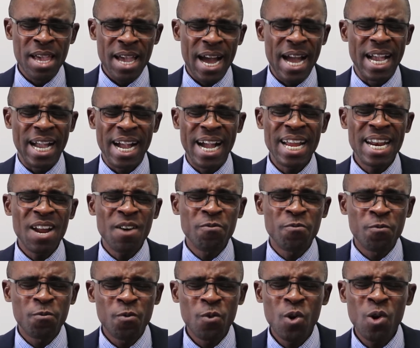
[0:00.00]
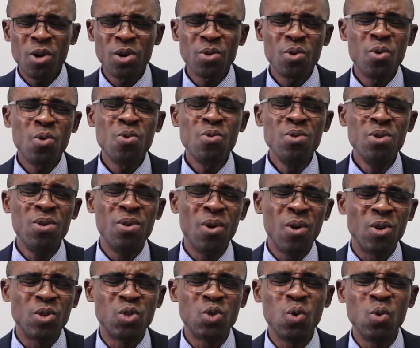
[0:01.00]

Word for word: I can't afford, oh Lord,